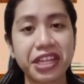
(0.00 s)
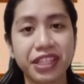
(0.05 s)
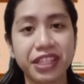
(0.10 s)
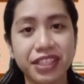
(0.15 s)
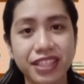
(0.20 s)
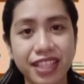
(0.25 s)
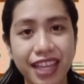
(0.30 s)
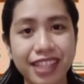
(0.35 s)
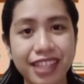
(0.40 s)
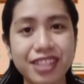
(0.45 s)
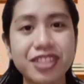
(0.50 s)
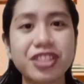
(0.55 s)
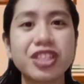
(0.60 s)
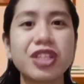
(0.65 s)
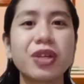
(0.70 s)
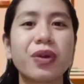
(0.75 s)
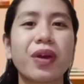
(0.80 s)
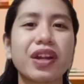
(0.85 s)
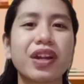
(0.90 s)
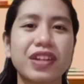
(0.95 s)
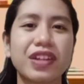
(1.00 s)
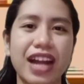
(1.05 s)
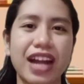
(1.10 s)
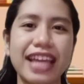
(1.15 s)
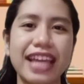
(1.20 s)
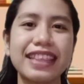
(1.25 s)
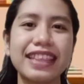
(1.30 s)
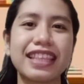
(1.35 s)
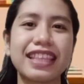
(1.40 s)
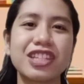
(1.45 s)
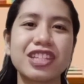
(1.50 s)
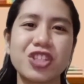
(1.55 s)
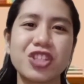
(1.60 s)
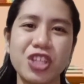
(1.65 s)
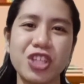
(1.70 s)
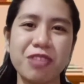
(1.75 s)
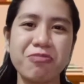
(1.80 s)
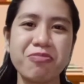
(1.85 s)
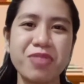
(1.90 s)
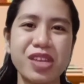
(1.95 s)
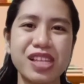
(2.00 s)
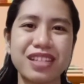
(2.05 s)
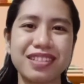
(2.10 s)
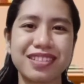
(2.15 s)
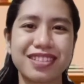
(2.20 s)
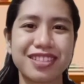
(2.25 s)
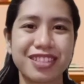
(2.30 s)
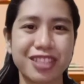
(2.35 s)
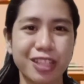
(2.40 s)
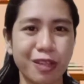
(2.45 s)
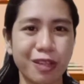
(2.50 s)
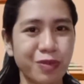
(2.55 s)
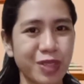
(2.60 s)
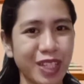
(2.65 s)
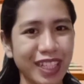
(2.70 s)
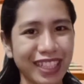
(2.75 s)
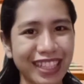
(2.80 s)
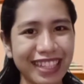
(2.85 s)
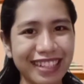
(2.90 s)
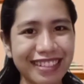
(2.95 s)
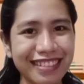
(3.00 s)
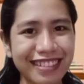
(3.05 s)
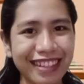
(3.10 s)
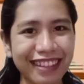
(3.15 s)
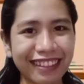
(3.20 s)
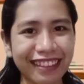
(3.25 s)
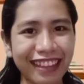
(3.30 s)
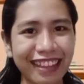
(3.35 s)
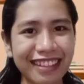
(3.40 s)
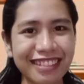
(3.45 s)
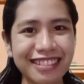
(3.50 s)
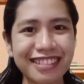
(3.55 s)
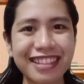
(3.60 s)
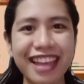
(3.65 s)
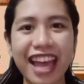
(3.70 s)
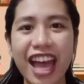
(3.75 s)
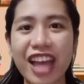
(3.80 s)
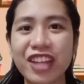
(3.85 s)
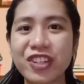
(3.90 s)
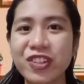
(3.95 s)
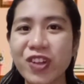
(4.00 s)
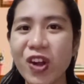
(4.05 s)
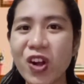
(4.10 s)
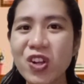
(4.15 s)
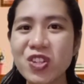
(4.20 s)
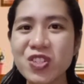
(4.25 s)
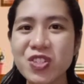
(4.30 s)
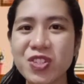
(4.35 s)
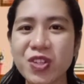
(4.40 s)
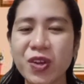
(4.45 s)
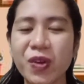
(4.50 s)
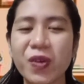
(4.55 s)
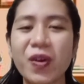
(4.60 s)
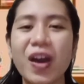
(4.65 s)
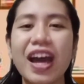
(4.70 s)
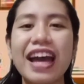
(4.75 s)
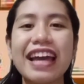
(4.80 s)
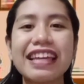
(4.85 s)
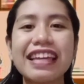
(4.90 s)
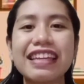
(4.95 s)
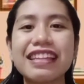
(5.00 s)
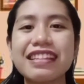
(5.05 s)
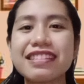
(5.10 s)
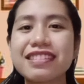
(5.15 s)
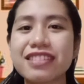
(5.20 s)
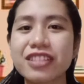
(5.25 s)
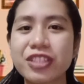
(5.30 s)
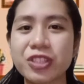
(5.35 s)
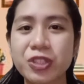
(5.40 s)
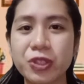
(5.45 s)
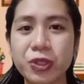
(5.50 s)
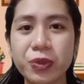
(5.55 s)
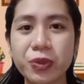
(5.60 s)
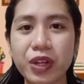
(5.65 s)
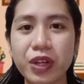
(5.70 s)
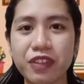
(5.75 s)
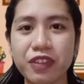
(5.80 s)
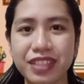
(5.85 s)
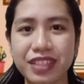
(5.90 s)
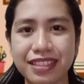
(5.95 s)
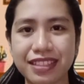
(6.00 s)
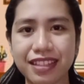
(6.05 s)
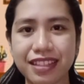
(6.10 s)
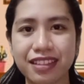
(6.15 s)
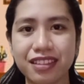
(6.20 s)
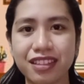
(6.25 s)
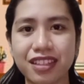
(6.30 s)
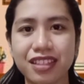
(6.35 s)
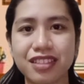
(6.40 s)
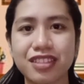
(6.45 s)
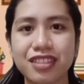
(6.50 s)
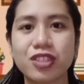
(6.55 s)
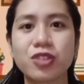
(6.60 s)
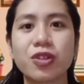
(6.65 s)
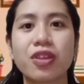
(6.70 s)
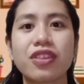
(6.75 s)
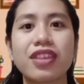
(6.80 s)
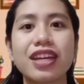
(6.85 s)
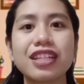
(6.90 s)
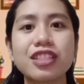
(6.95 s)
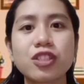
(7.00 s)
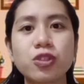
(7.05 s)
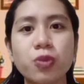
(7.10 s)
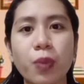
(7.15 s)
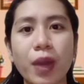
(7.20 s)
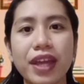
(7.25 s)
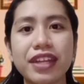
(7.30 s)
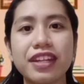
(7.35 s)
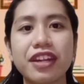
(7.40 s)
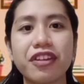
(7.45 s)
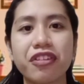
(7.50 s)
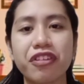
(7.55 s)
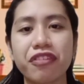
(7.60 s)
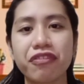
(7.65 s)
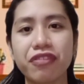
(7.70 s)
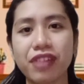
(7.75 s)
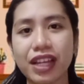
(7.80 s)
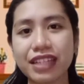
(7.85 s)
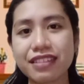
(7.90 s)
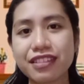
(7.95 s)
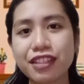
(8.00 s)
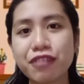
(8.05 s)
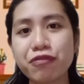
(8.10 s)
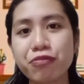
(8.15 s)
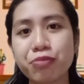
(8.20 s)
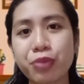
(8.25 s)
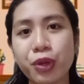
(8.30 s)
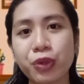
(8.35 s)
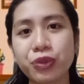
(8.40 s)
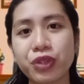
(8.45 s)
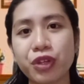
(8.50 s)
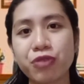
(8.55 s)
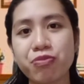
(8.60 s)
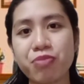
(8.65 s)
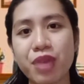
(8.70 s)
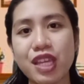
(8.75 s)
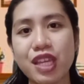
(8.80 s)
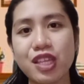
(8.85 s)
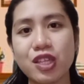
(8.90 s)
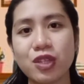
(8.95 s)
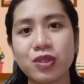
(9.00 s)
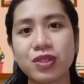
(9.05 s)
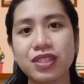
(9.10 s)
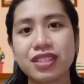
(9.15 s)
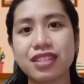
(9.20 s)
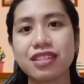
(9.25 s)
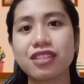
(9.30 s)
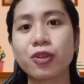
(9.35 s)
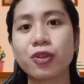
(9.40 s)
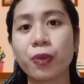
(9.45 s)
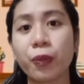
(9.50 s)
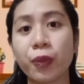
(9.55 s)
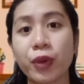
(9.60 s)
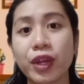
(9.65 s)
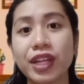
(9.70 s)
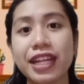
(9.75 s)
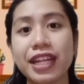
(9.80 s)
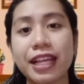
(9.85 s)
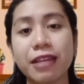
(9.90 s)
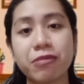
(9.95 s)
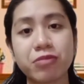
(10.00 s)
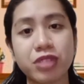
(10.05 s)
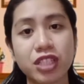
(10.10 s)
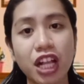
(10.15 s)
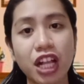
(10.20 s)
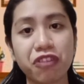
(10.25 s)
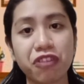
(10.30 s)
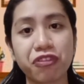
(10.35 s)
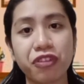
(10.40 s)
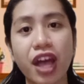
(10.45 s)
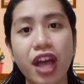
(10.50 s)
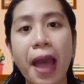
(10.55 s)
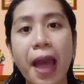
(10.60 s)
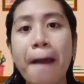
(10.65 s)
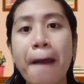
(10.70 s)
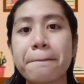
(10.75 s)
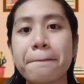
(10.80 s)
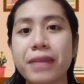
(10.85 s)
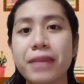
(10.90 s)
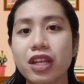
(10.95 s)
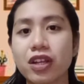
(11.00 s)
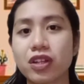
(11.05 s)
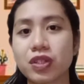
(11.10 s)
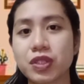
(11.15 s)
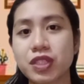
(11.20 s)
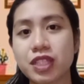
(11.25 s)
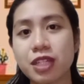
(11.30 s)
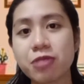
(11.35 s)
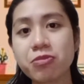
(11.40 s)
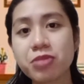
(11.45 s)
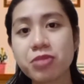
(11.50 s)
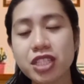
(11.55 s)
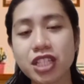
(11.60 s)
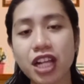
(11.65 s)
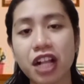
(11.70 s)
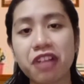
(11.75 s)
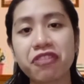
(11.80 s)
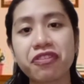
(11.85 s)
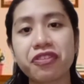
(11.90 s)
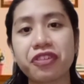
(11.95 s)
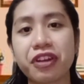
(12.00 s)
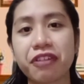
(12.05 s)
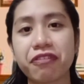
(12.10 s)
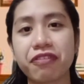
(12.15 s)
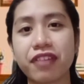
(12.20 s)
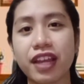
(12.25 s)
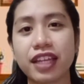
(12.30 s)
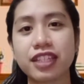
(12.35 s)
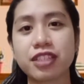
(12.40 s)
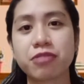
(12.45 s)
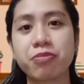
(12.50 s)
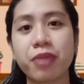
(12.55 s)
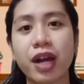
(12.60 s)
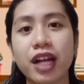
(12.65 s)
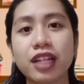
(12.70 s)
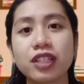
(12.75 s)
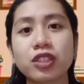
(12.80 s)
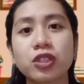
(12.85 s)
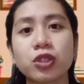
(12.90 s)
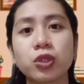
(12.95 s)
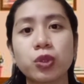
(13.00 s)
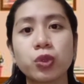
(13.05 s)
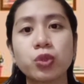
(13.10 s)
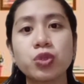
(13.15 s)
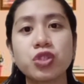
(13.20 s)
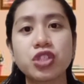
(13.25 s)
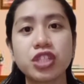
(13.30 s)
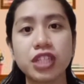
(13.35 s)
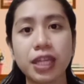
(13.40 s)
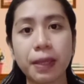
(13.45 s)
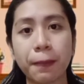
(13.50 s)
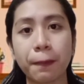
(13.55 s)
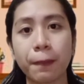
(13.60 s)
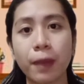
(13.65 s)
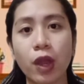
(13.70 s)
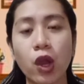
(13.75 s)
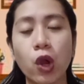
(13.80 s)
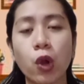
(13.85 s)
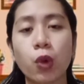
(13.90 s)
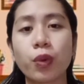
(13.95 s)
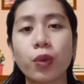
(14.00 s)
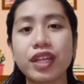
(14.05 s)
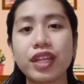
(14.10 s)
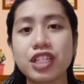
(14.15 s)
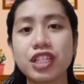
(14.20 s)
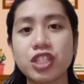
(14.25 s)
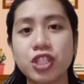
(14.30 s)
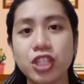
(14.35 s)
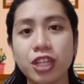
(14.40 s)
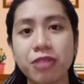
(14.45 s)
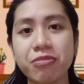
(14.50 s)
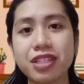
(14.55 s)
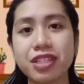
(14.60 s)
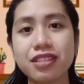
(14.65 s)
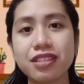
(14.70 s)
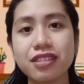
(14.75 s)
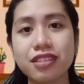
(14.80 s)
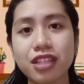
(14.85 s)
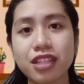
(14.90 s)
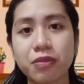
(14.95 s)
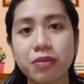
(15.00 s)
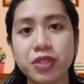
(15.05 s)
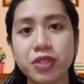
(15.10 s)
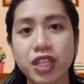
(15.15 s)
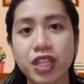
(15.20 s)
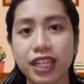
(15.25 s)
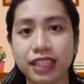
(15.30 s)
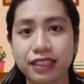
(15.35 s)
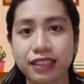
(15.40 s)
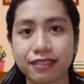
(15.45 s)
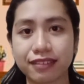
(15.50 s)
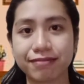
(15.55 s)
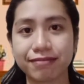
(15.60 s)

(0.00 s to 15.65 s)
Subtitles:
Yes, you are right that Jim is the subject in a sentence and also he is the doer of the sentence. So that's why the reflexive pronoun being used is the word himself because himself reflects back to Jim wherein Jim is the subject.